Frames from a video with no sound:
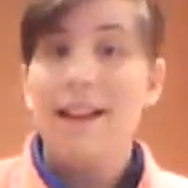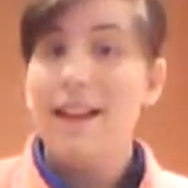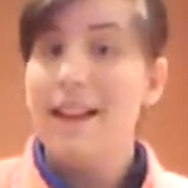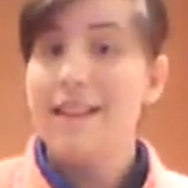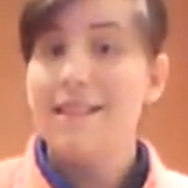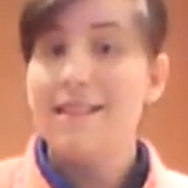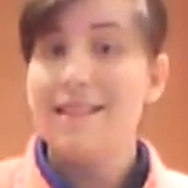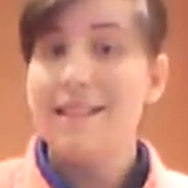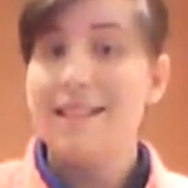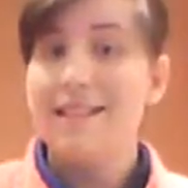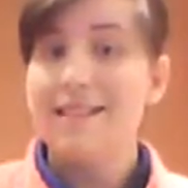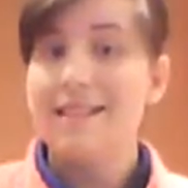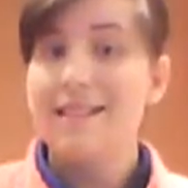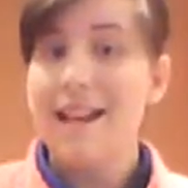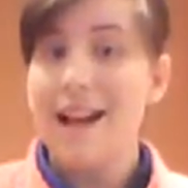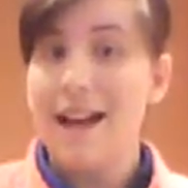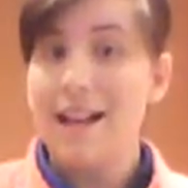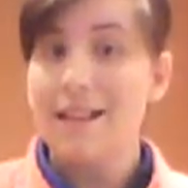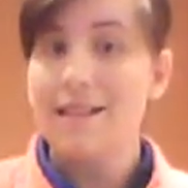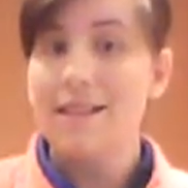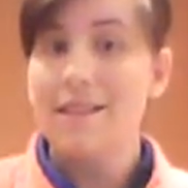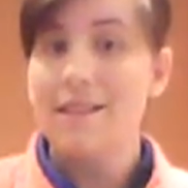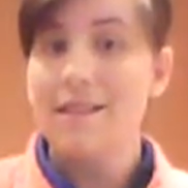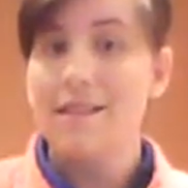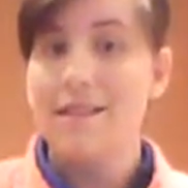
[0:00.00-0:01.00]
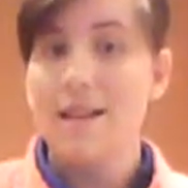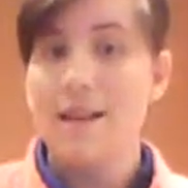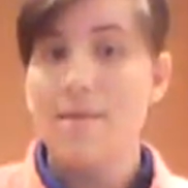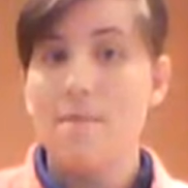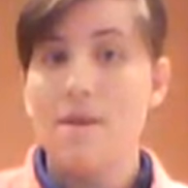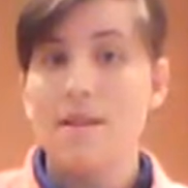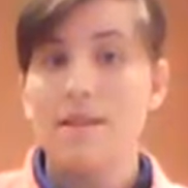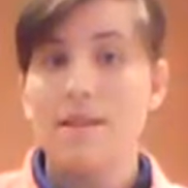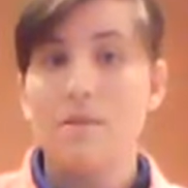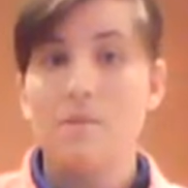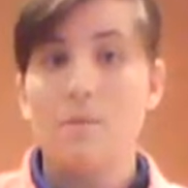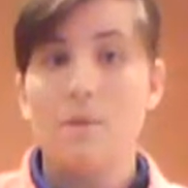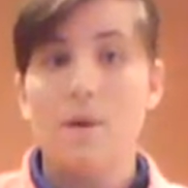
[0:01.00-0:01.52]
It's exactly the same
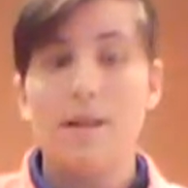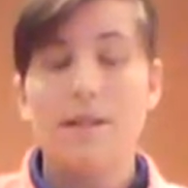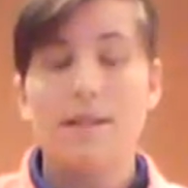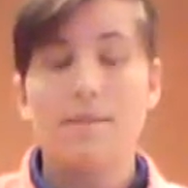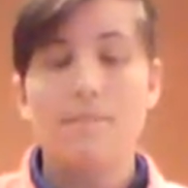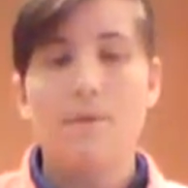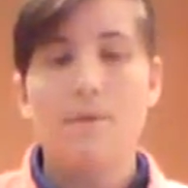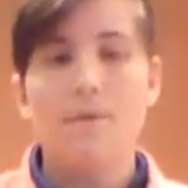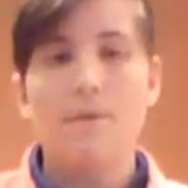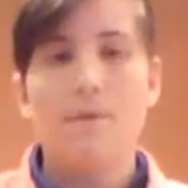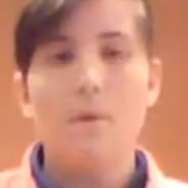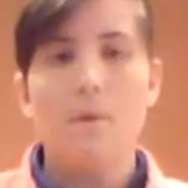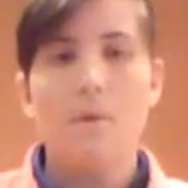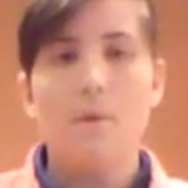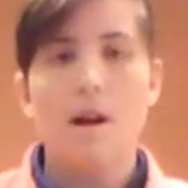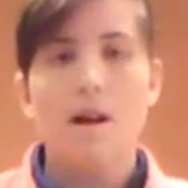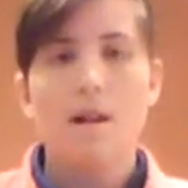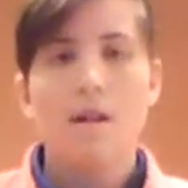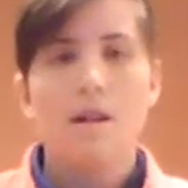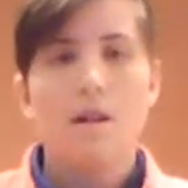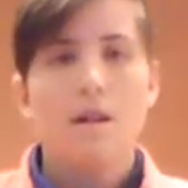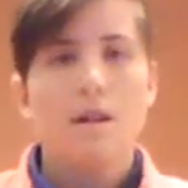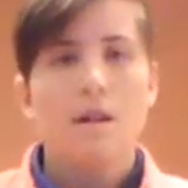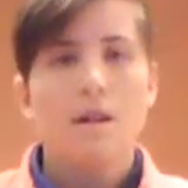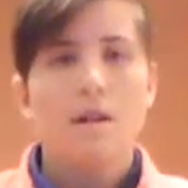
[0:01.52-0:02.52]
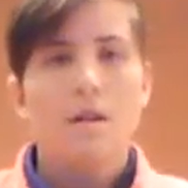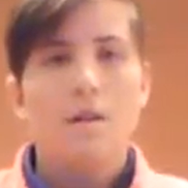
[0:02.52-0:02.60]
as it was before.